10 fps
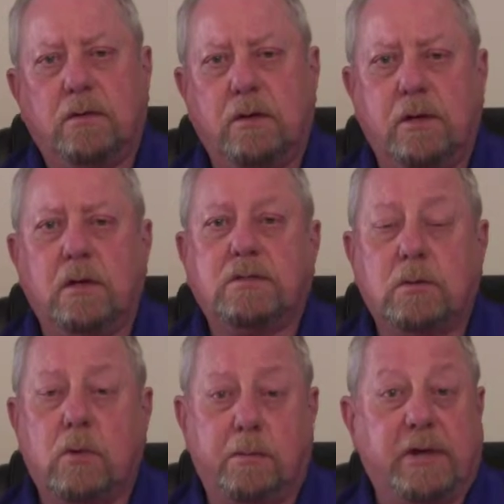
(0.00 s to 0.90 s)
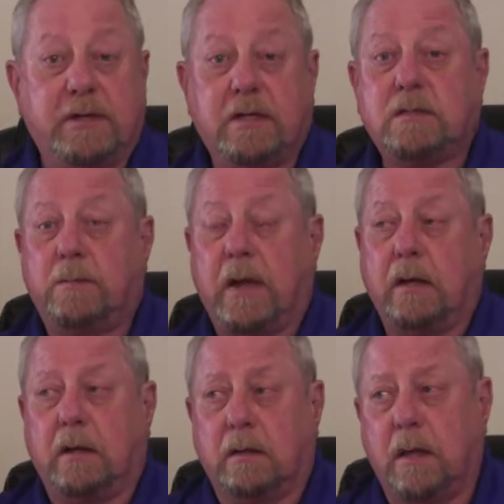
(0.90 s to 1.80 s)
the units that were
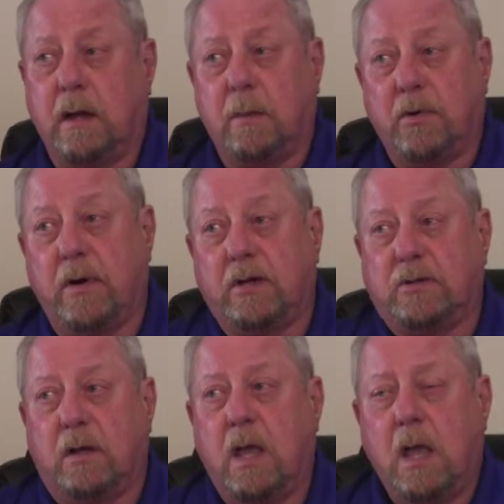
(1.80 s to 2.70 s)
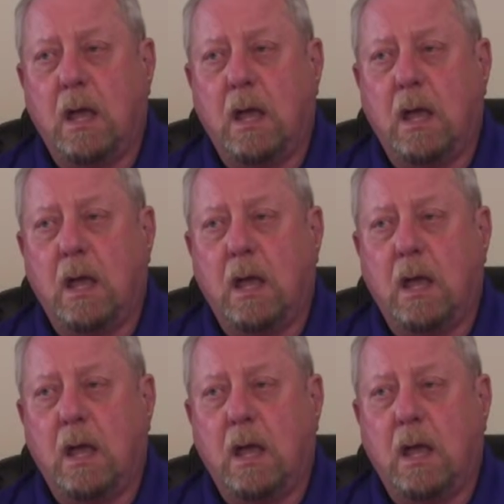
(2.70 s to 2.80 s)
participating in that operation.